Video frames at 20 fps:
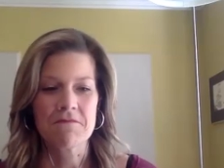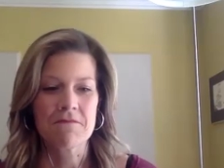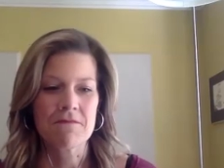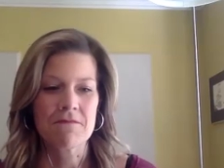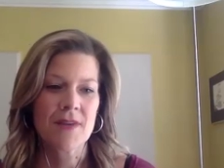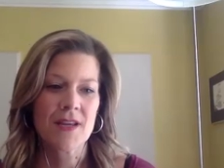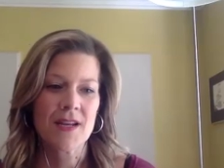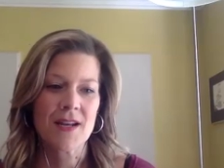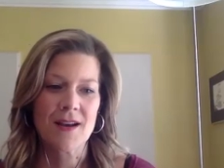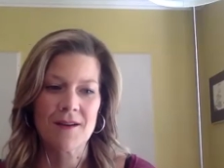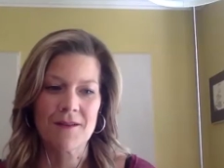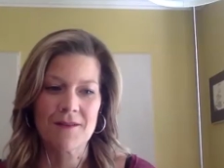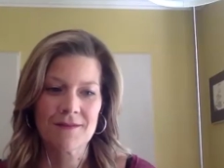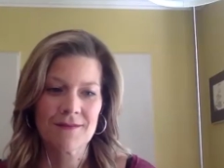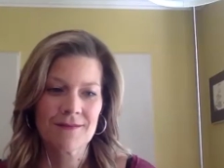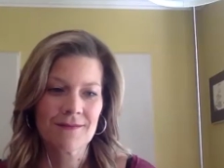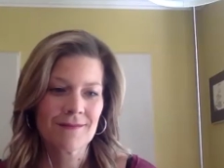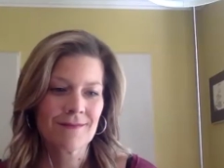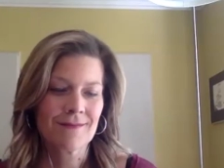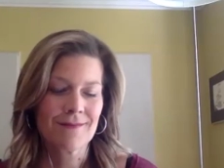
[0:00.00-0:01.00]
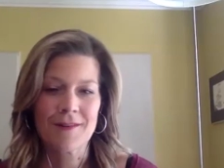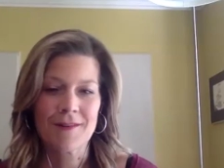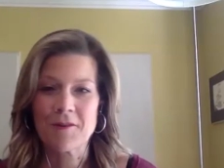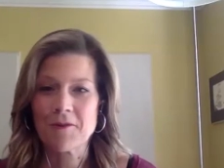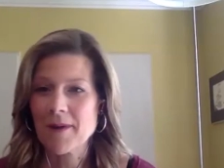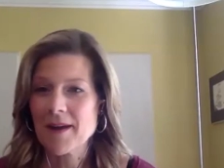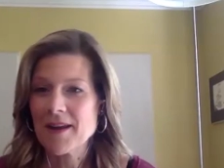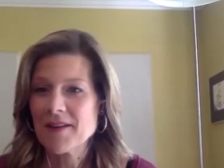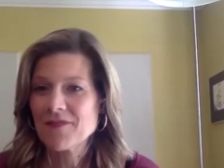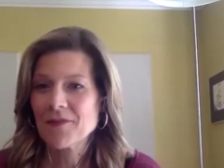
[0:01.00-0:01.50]
you know,
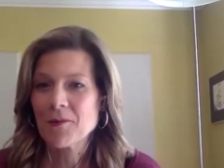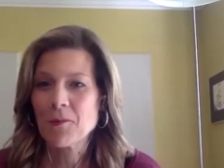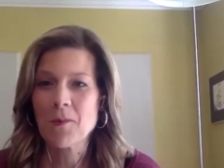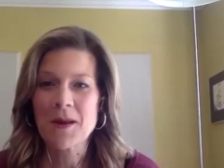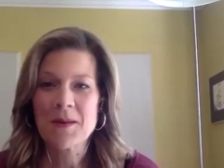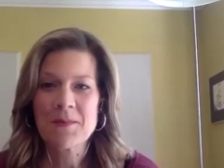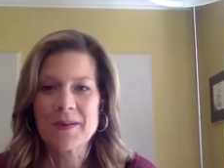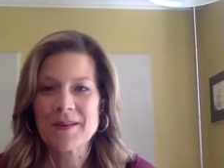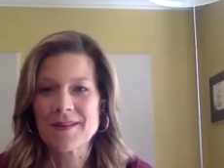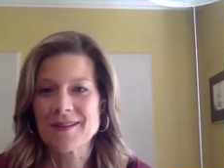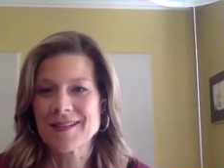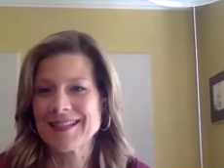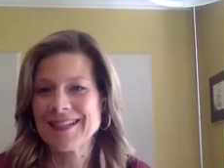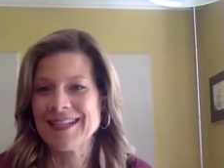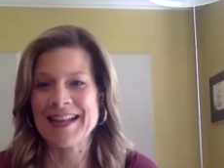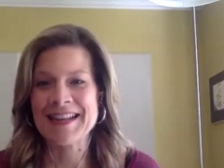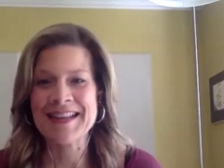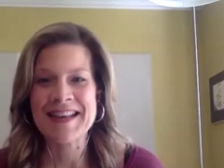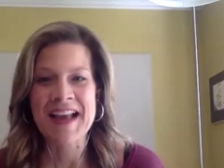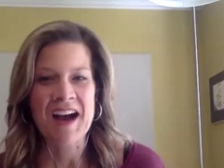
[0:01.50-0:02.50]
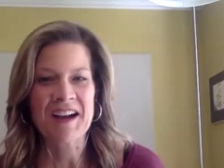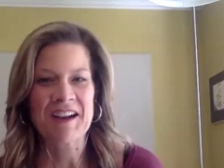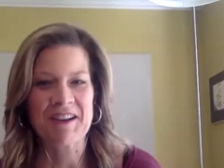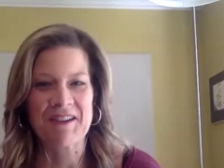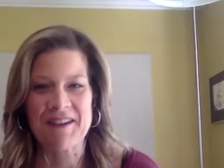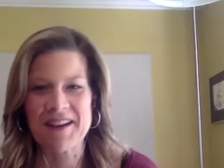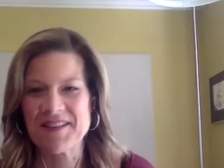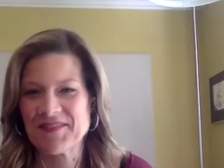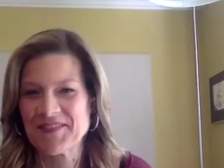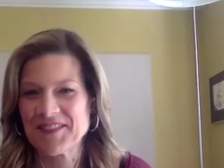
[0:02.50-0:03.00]
great for one person and not
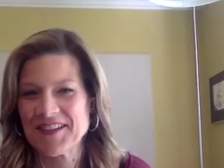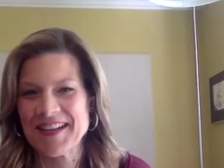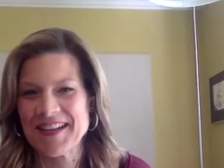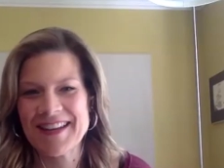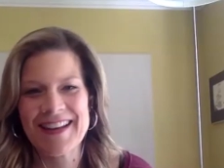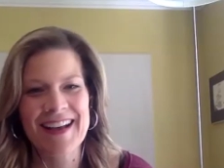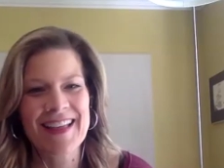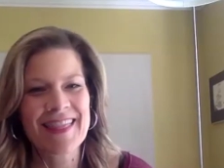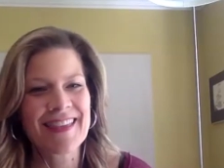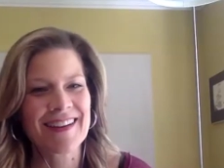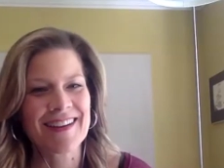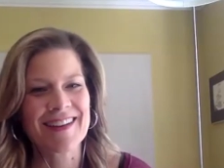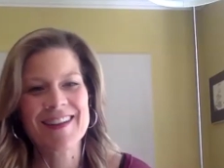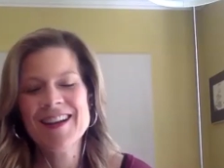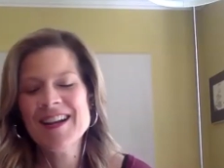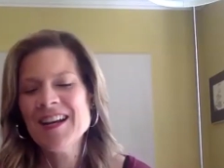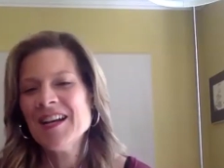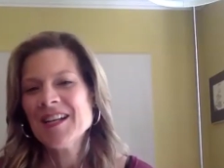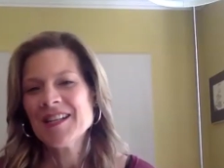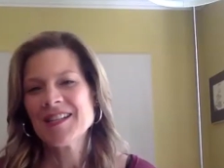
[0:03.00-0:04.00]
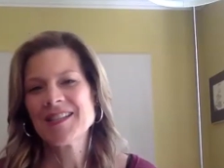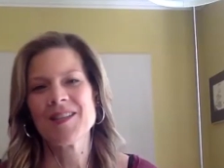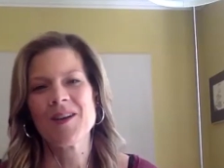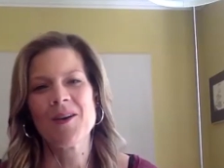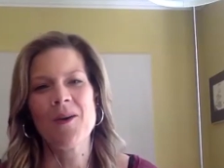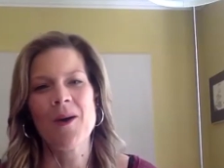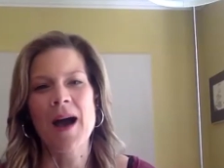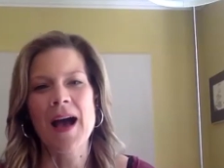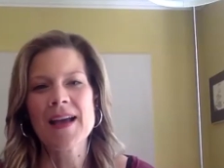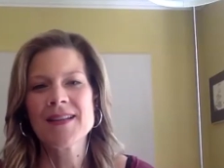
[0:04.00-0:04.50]
great for another. So
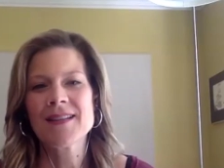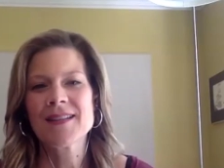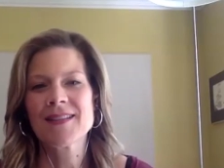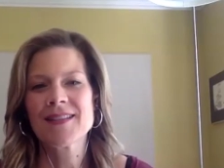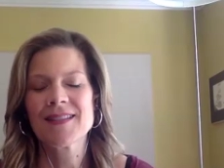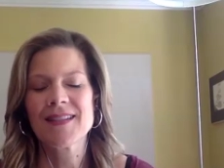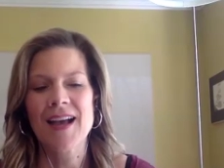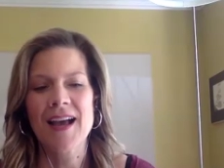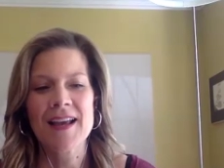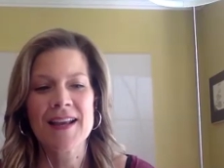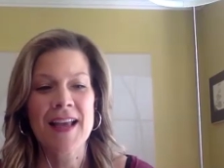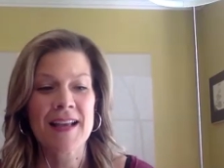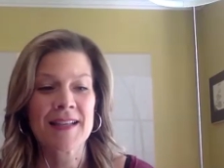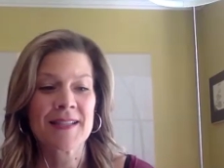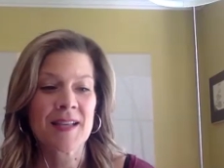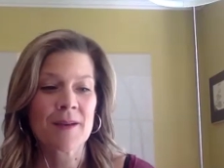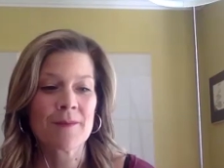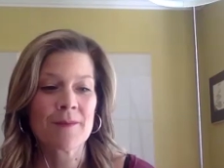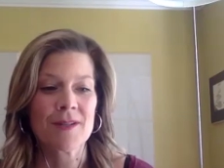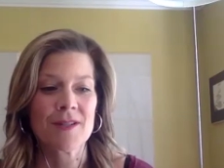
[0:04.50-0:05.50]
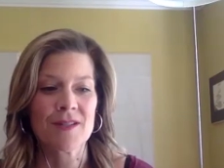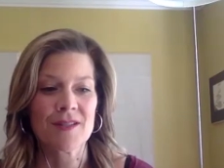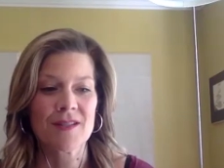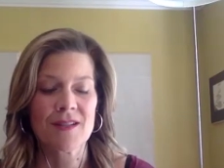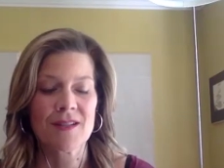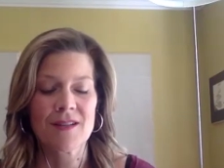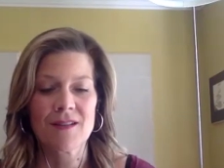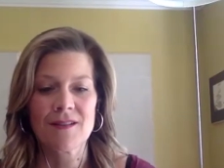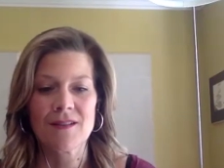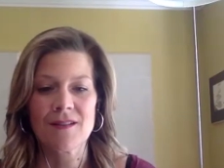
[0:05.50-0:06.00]
I guess I would just
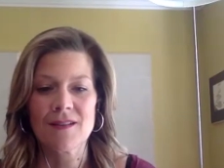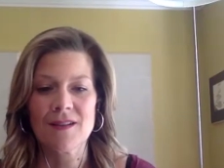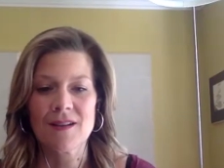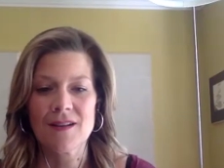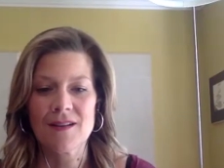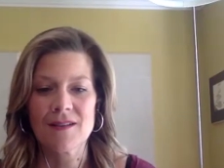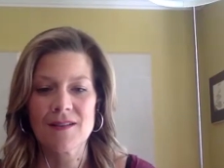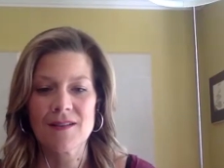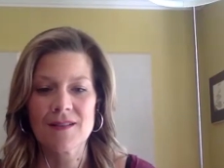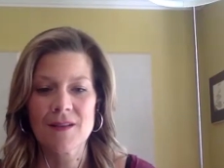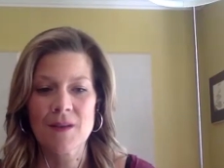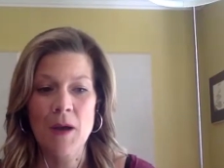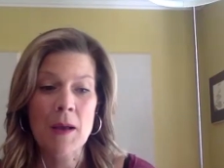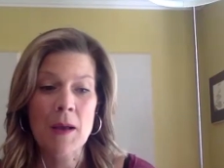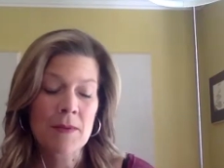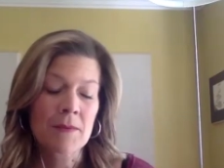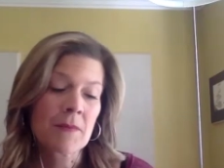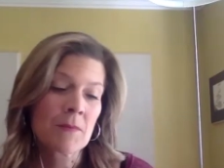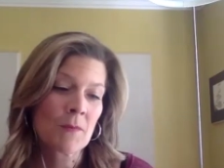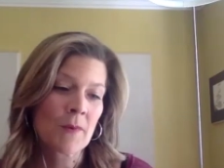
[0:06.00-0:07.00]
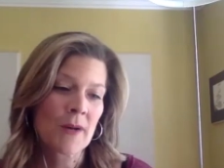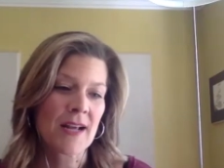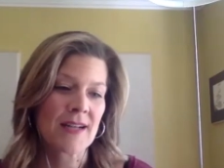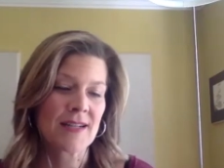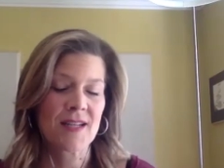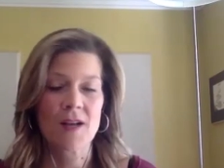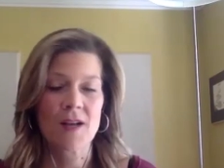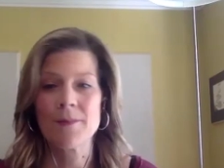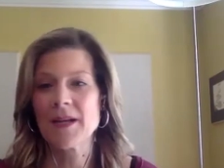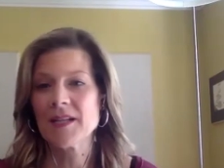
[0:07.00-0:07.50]
tell what I
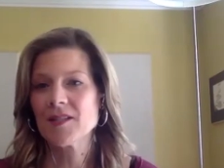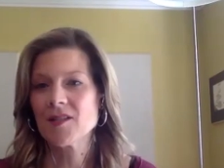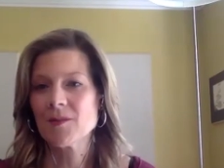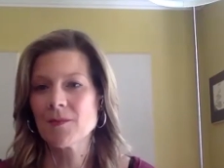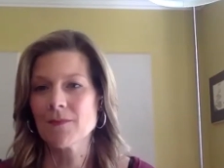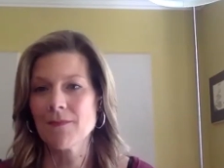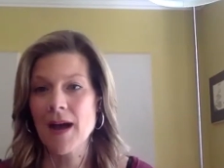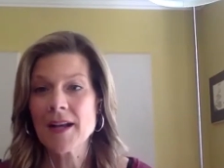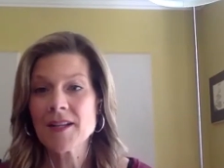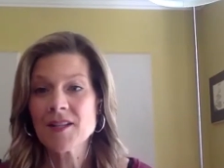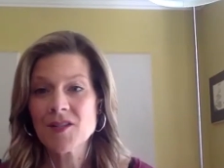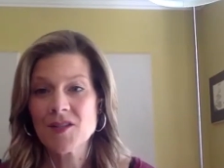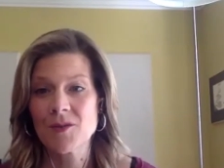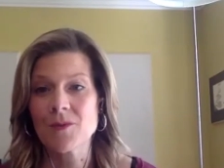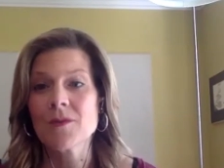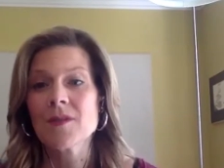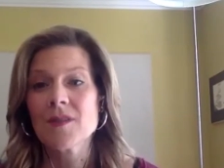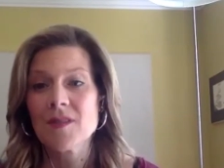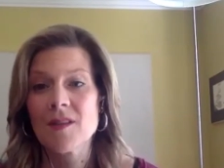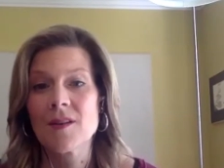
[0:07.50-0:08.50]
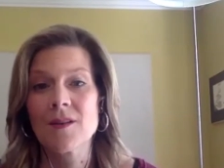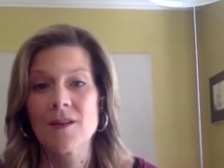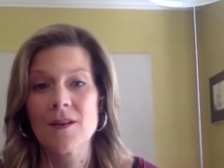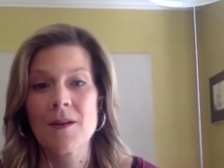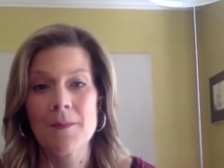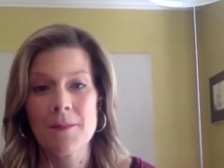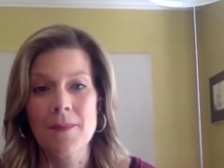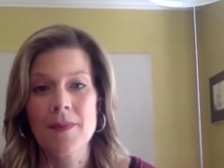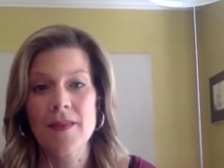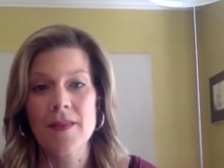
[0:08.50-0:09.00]
tell my students that
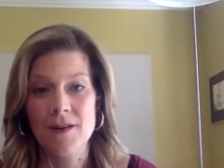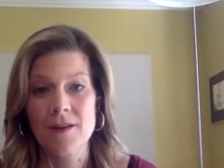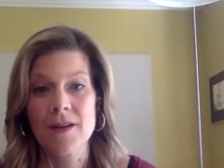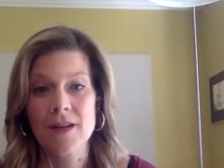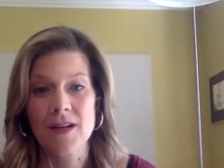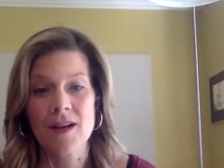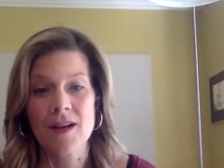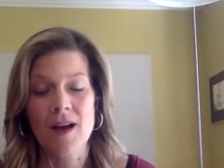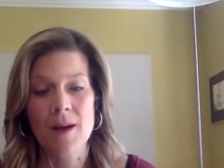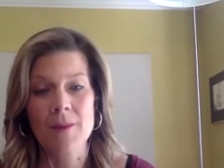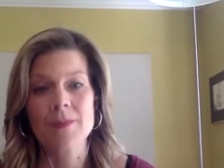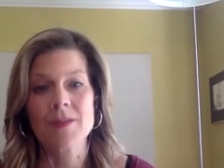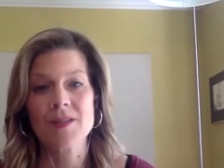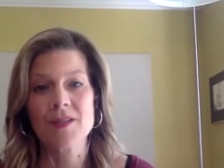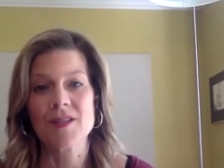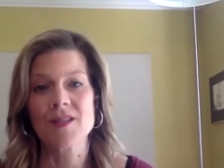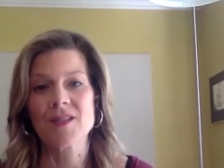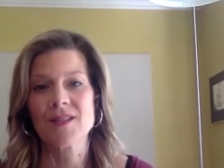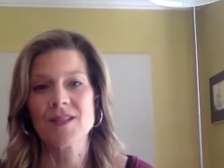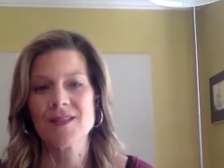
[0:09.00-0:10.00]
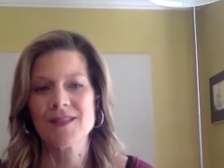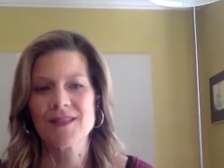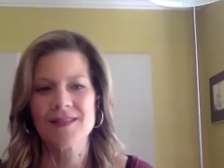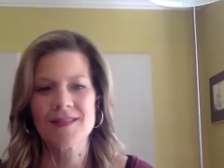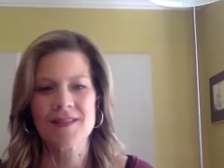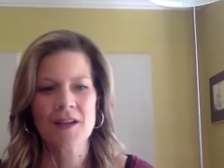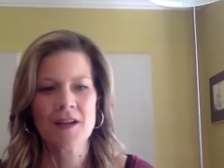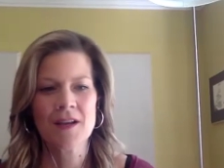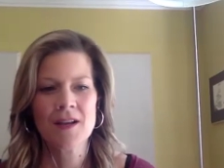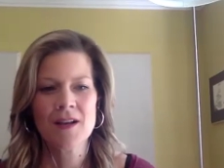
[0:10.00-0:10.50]
are in competitions
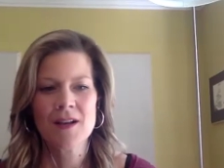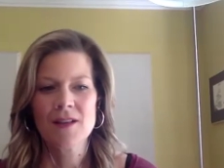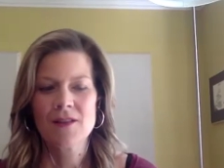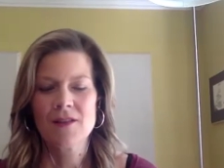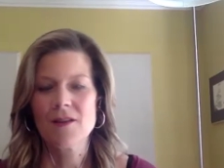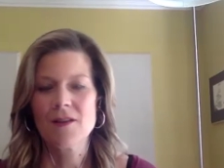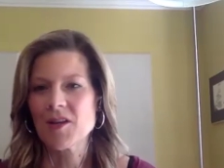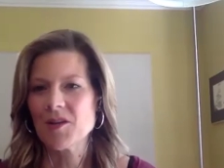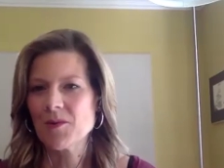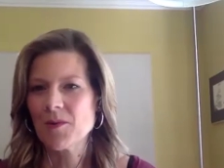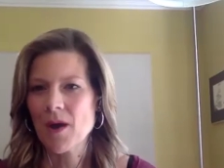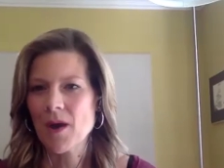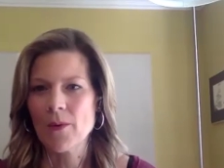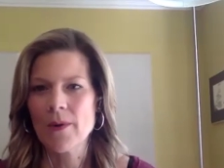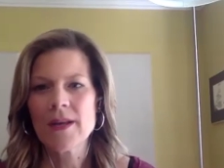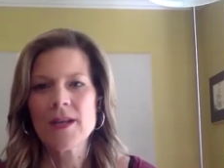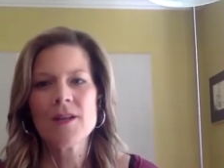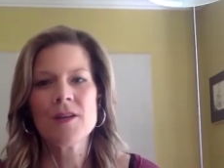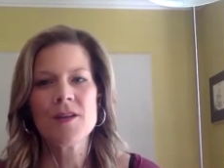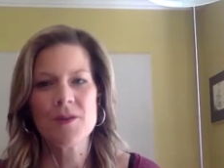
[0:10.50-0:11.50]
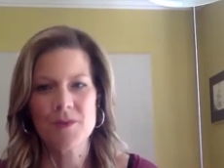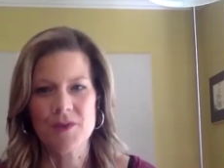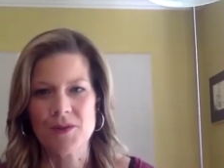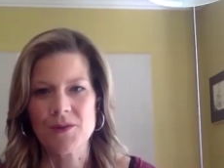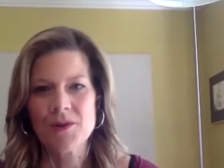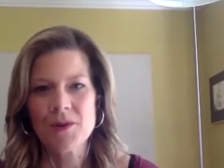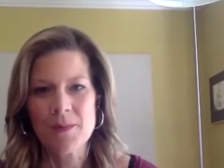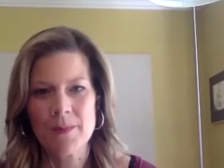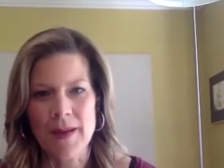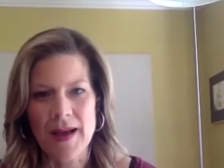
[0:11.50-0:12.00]
is, look, you go in and you do
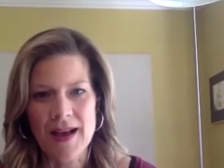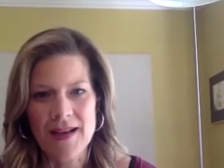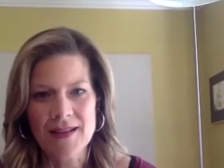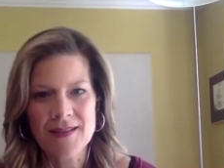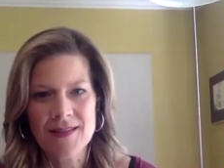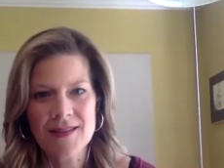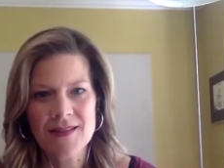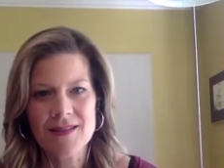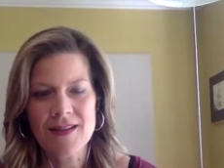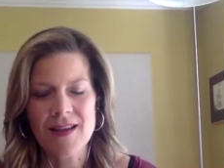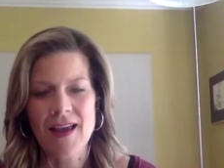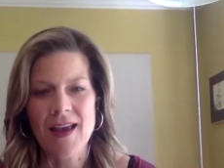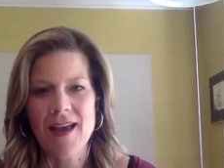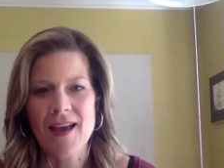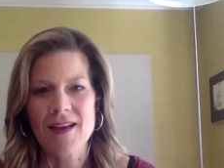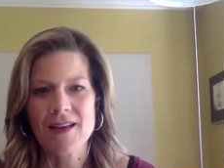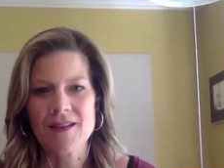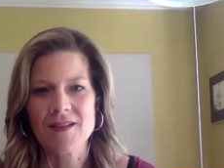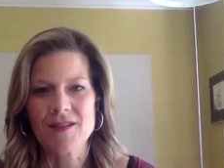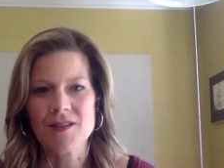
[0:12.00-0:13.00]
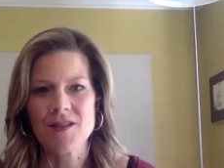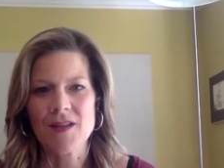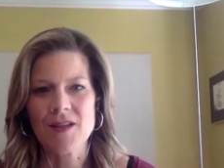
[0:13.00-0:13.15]
your best, and